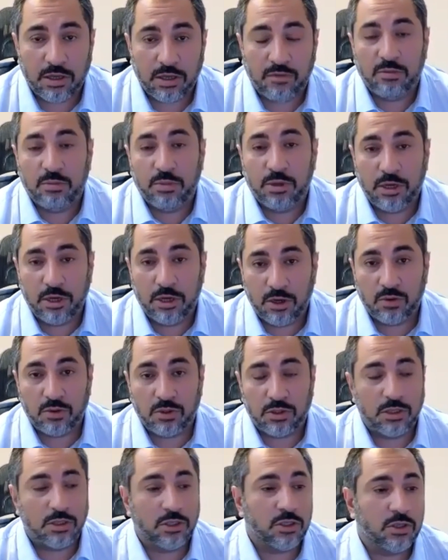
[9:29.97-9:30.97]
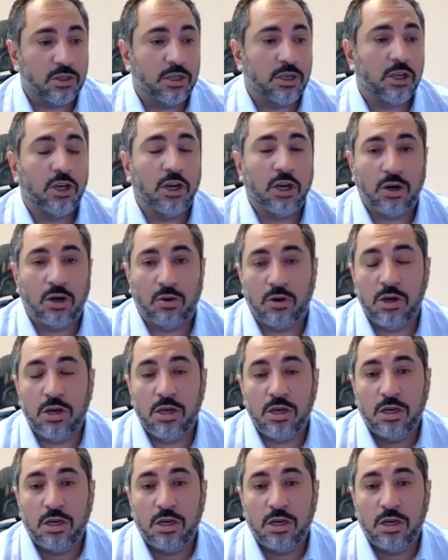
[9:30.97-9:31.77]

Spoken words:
Everybody knows this. You can go